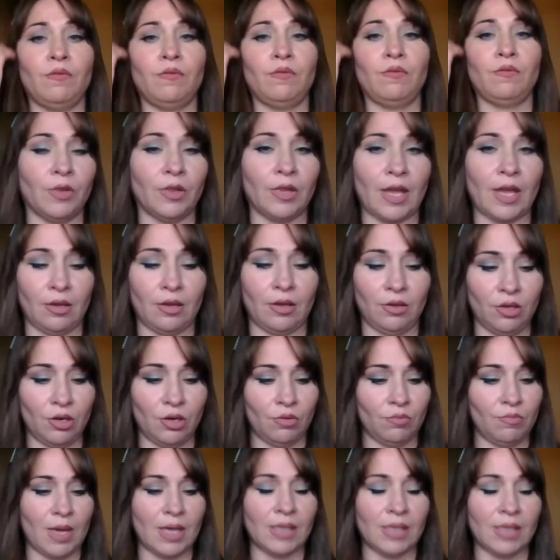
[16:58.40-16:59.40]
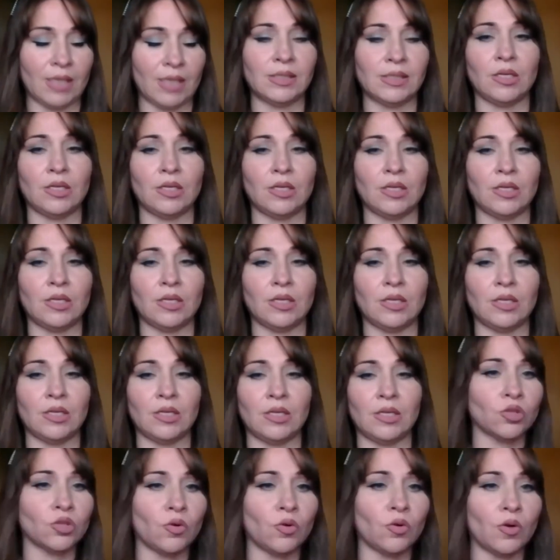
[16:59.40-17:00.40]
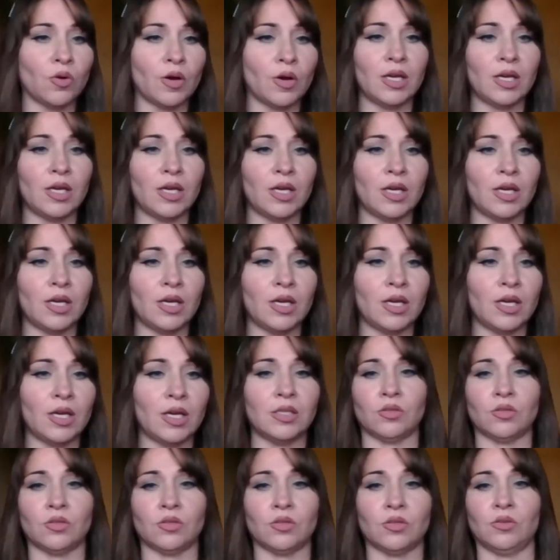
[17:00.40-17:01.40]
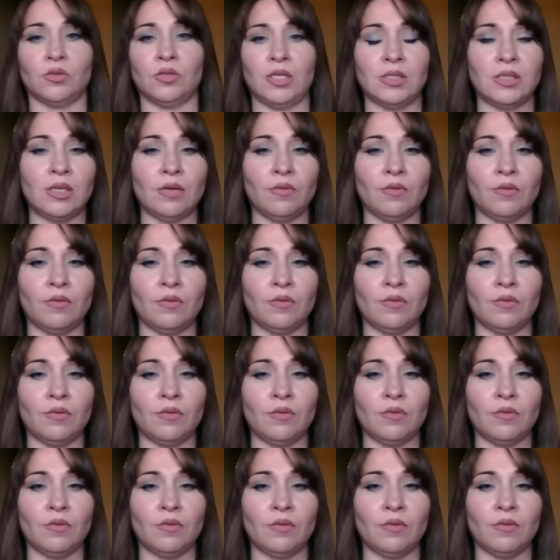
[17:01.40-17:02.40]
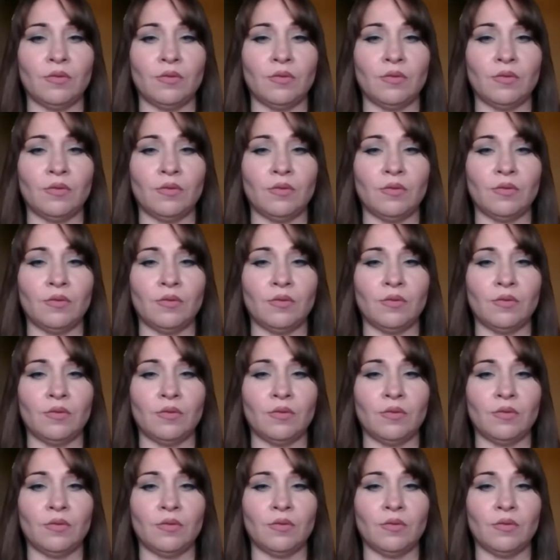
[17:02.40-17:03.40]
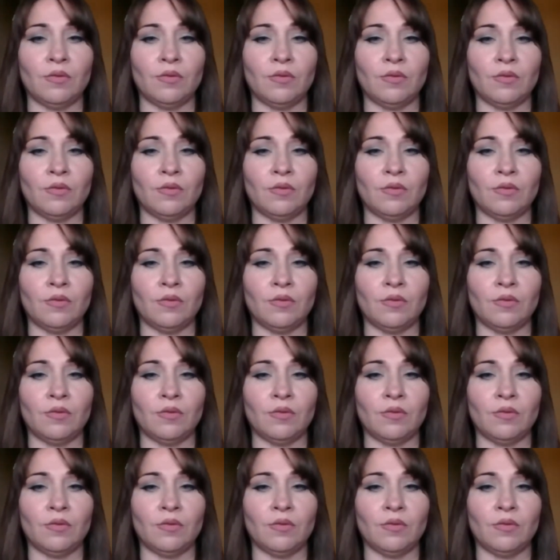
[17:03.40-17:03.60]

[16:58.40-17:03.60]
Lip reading: you know, messing with this whole rank choice or these different things that cost us taxpayers